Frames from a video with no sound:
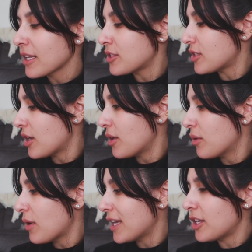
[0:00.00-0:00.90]

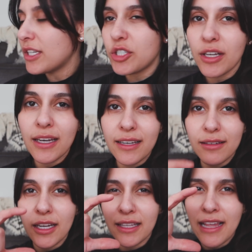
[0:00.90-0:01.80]
So I only took
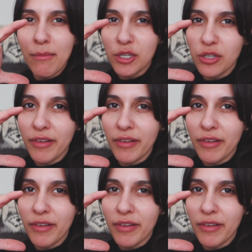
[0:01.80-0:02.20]
that much off